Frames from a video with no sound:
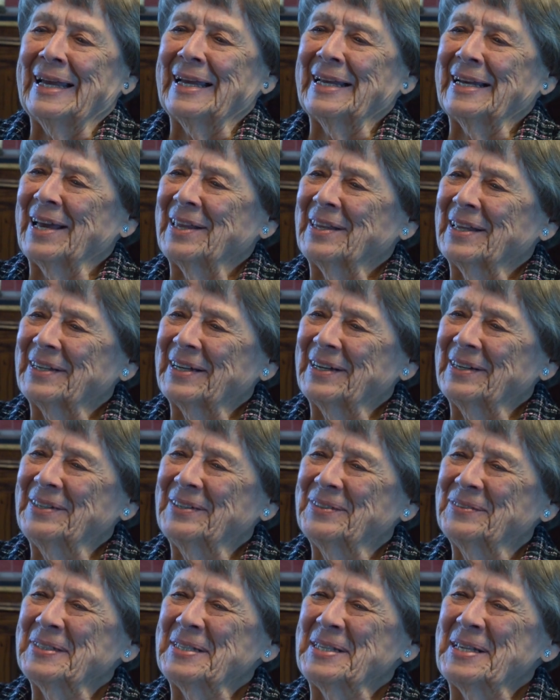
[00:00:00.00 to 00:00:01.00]
And I thought,
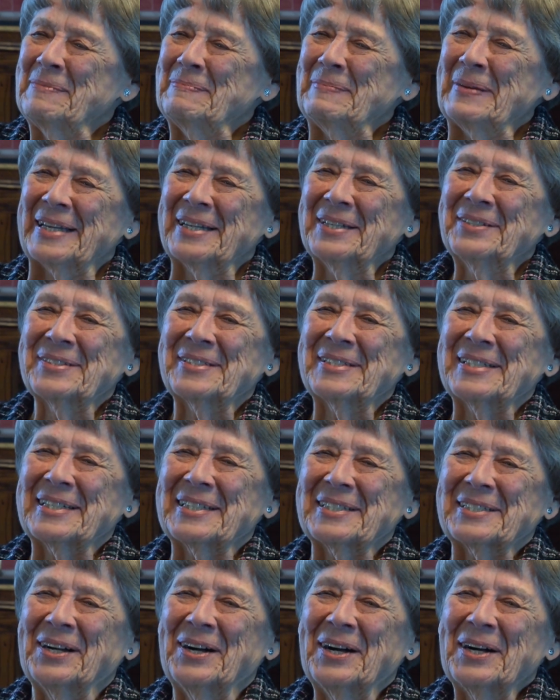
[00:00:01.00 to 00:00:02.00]
oh, wouldn't it be
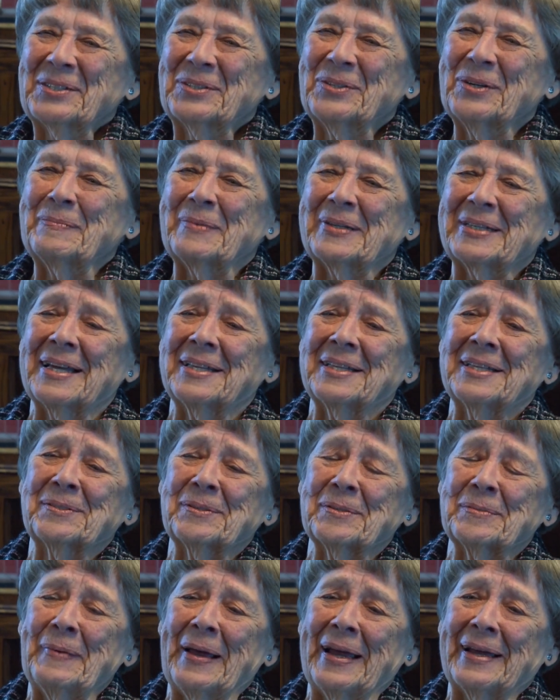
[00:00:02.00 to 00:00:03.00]
interesting to talk to him? But now
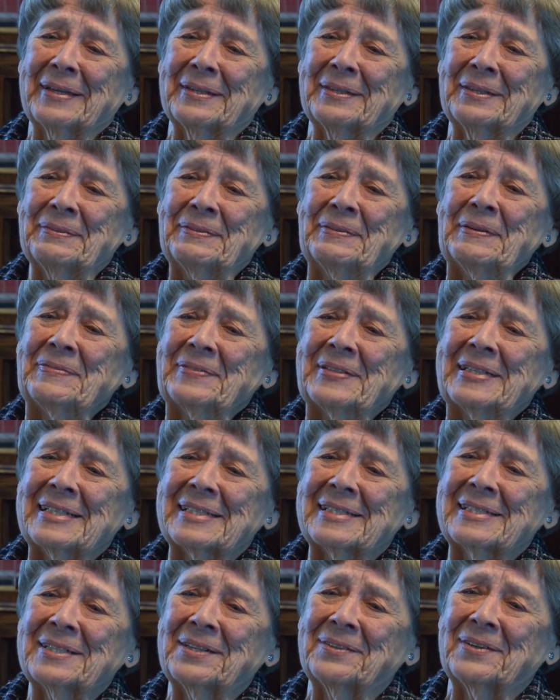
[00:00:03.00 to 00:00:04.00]
this was back in the
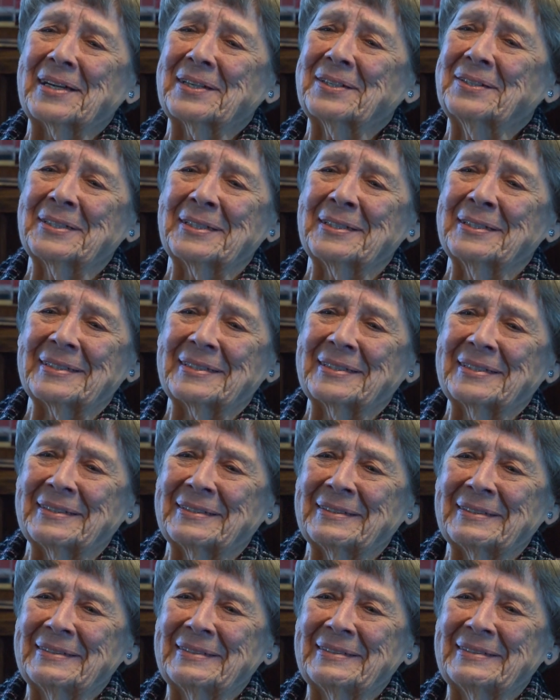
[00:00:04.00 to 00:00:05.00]
'50s, so I couldn't
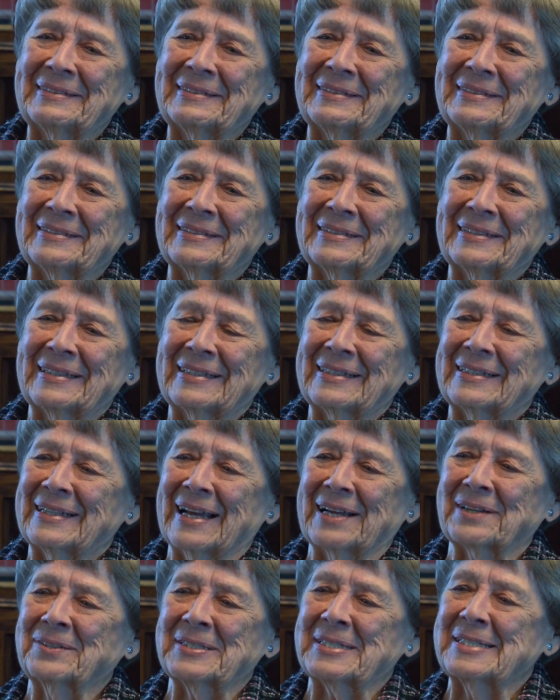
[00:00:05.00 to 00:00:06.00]
uh,
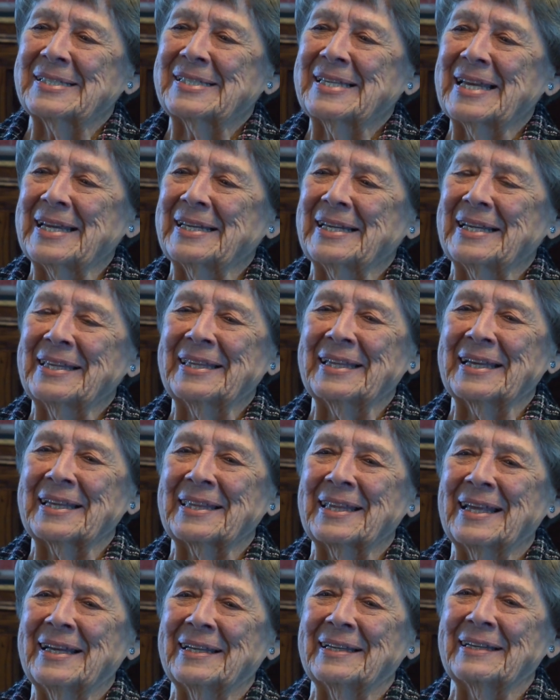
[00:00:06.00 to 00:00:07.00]
I couldn't say
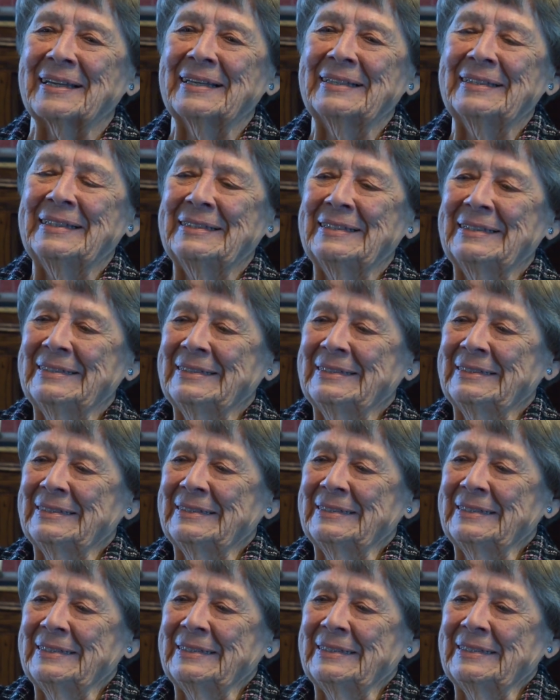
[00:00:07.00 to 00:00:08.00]
anything then.
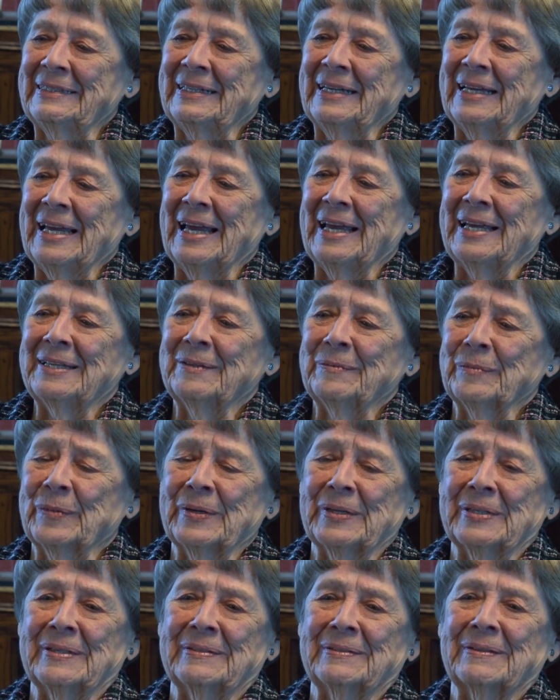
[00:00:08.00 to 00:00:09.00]

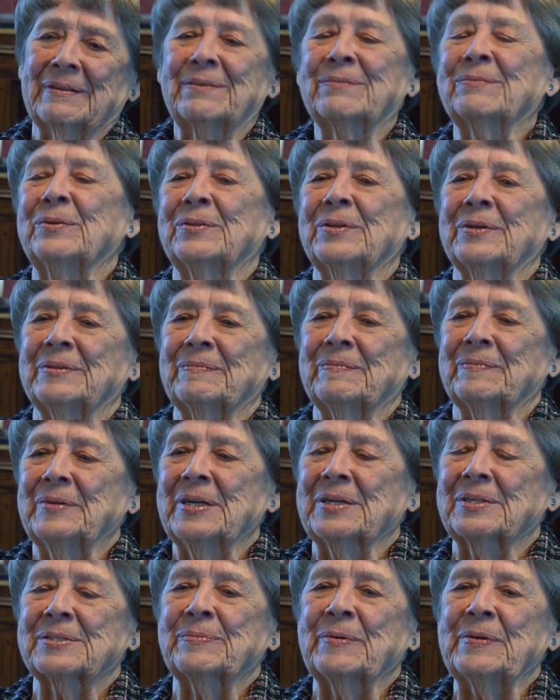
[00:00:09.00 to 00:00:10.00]
And through the
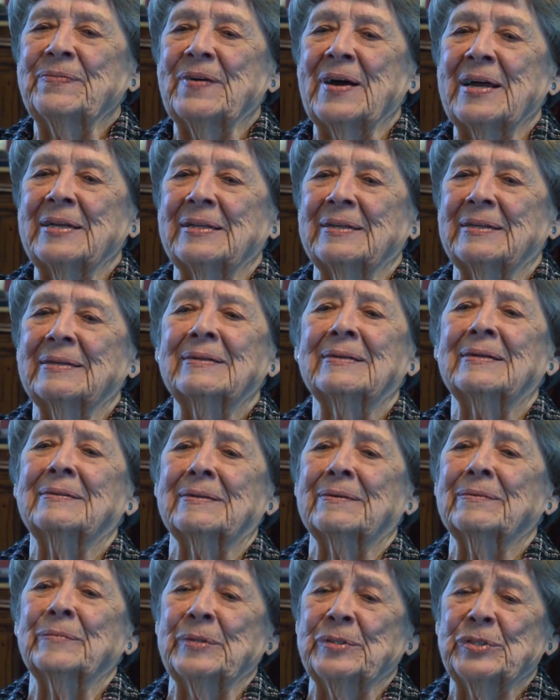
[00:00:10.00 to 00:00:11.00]
years, we finally
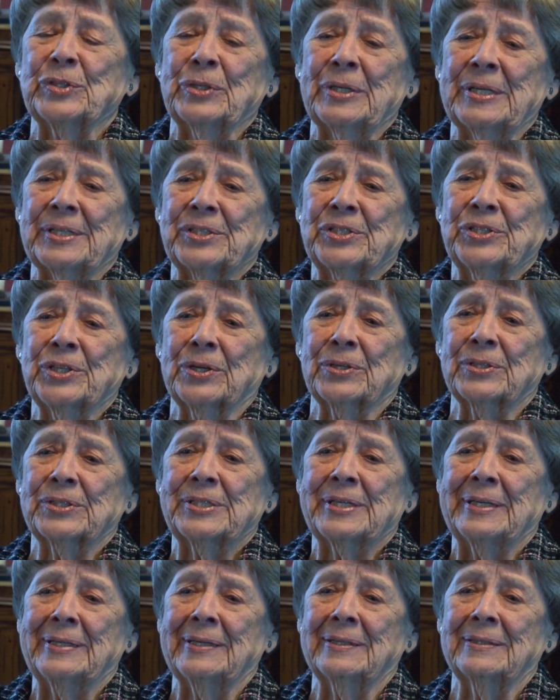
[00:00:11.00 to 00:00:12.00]
uh, we joined a
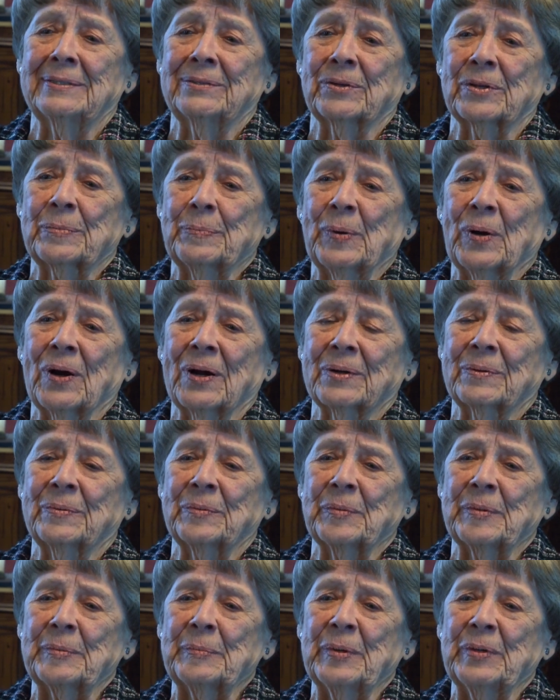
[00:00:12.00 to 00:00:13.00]
church in North
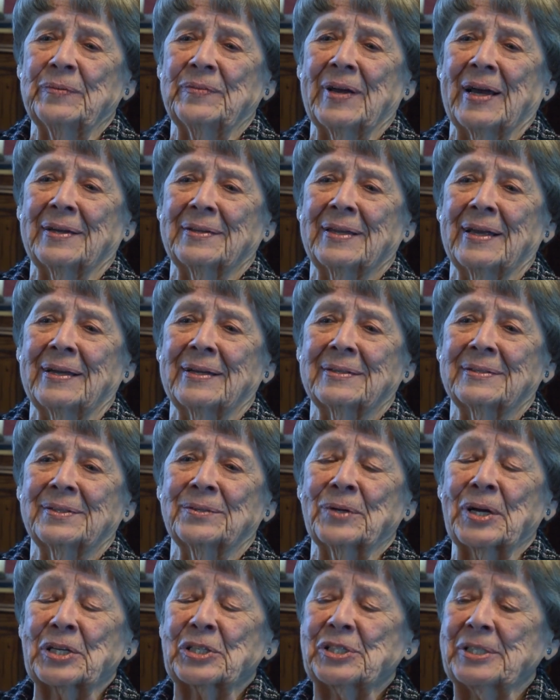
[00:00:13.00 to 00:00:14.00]
Park when we moved out
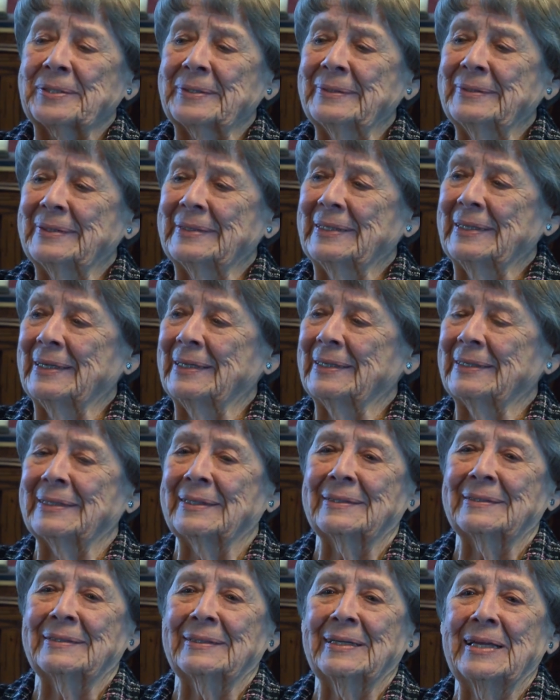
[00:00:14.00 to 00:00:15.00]
that direction,
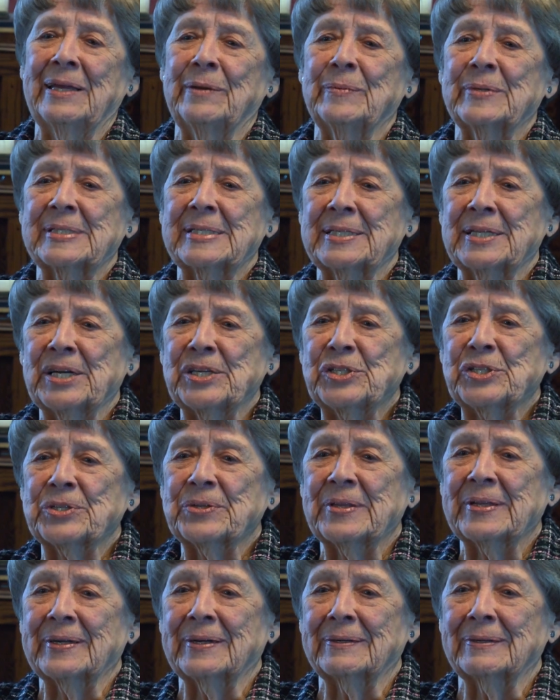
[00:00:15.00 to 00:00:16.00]
and he was an
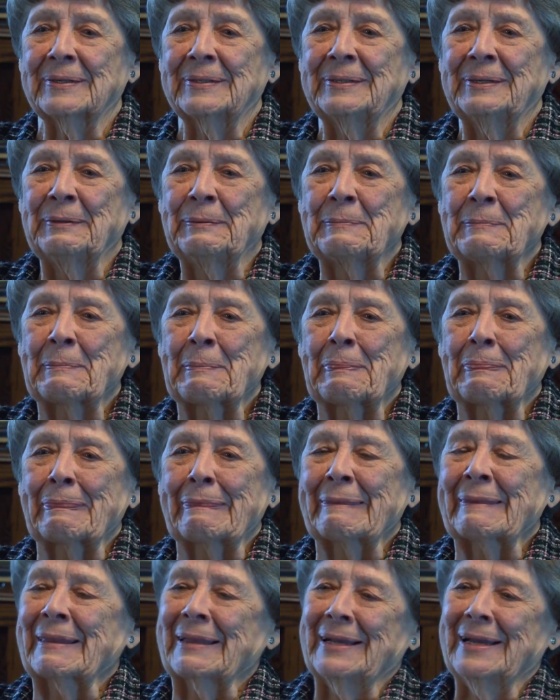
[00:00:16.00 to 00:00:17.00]
usher there.
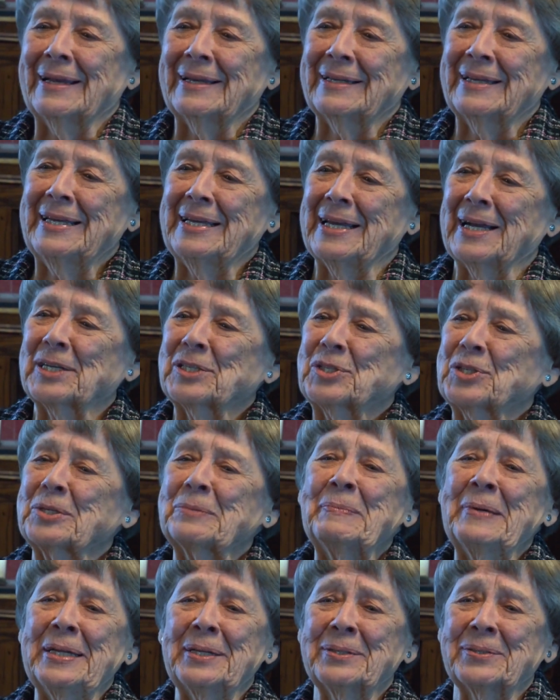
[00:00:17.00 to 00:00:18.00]
And he
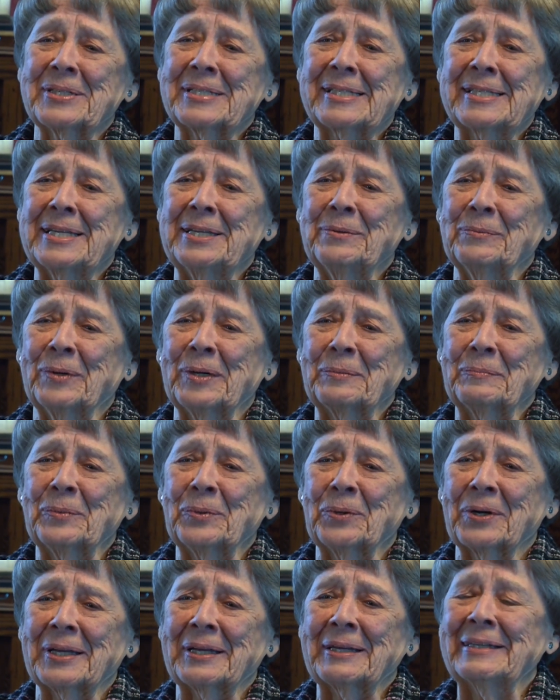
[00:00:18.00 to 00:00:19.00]
ushered me to a seat one
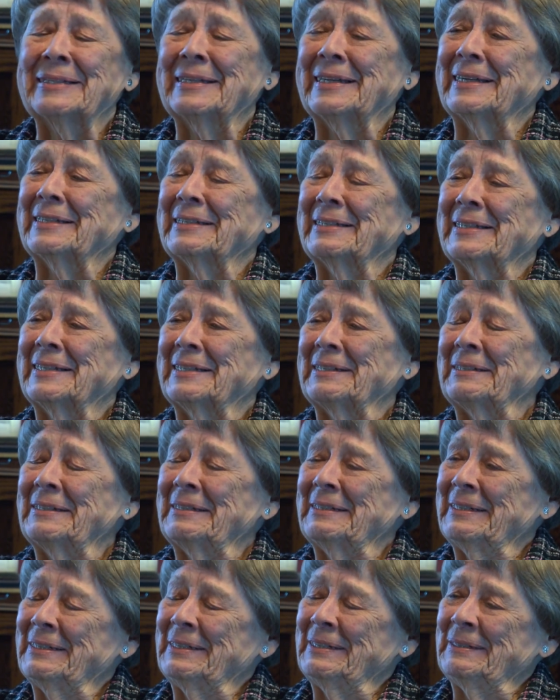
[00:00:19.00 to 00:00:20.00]
morning, and uh,